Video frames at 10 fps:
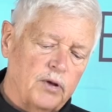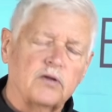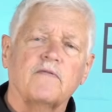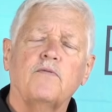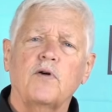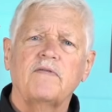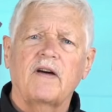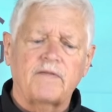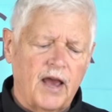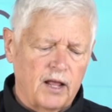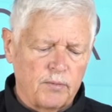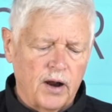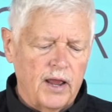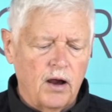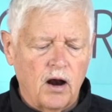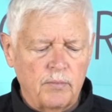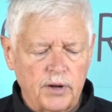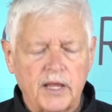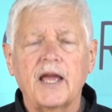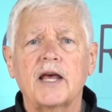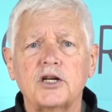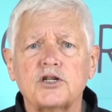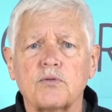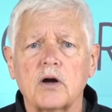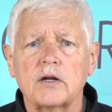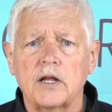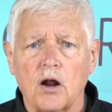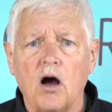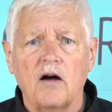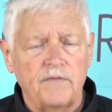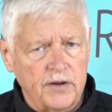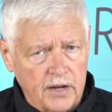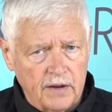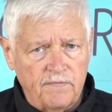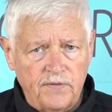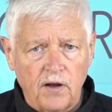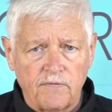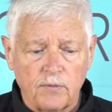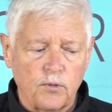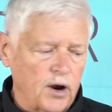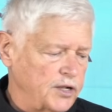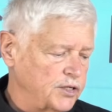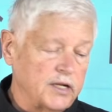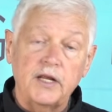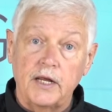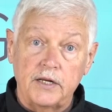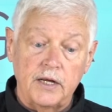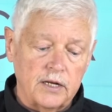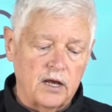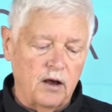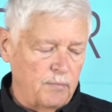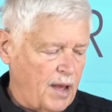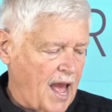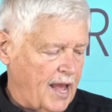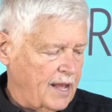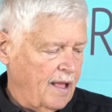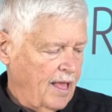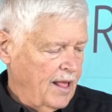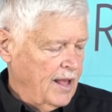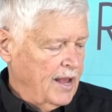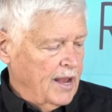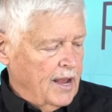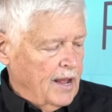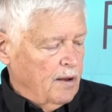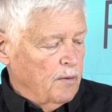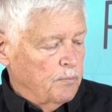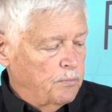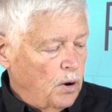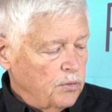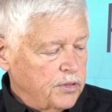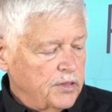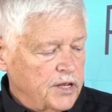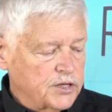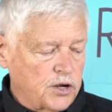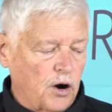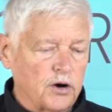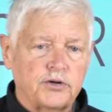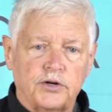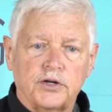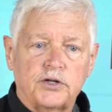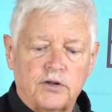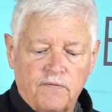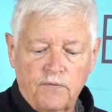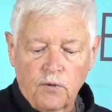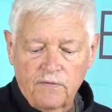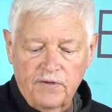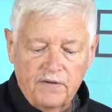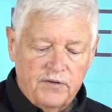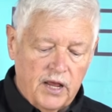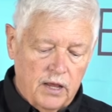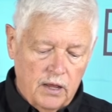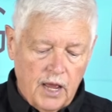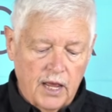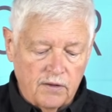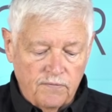build a 45 caliber AR, but they kind of shrugged it off. It fell from grace. It did come back. Both of these cartridges, the 450 and the